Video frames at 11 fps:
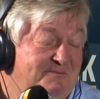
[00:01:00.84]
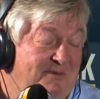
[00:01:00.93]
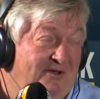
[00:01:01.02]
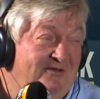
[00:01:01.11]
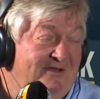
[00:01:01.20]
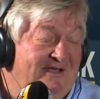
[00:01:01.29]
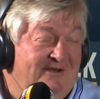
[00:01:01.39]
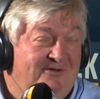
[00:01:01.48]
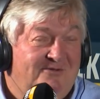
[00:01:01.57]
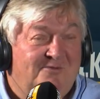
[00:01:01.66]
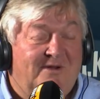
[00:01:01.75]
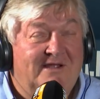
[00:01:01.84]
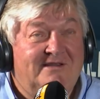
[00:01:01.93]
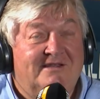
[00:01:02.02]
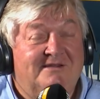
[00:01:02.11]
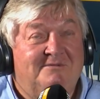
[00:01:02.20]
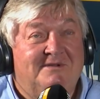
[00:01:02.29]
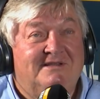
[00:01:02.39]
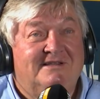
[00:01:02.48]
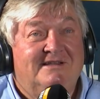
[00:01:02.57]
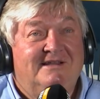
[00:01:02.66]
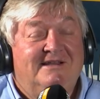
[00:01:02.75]
blonde hair, not white hair, but
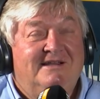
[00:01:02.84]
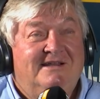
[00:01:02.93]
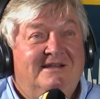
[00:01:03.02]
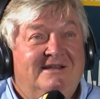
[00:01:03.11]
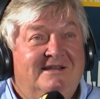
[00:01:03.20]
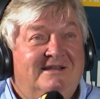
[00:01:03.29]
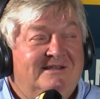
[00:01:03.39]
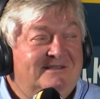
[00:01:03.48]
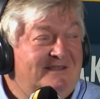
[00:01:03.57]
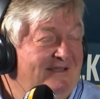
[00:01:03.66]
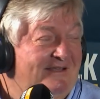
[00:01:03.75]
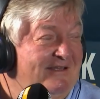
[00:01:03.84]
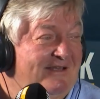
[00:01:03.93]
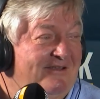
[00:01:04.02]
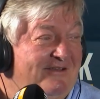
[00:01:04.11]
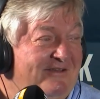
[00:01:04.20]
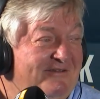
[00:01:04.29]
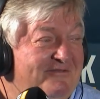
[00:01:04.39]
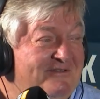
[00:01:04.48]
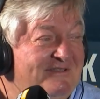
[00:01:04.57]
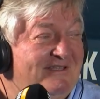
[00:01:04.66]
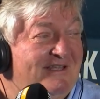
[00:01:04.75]
they didn't know the
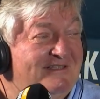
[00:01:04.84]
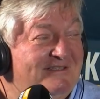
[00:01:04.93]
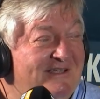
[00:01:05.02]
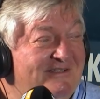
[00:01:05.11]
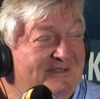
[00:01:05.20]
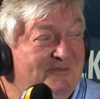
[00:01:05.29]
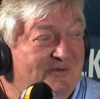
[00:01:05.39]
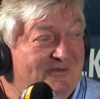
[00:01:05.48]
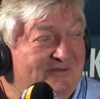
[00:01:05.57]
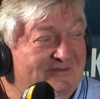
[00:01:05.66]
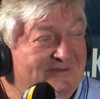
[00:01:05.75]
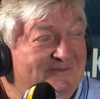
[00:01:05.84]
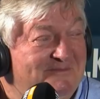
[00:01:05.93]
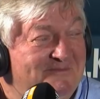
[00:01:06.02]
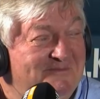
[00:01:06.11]
difference at that stage in Porterville.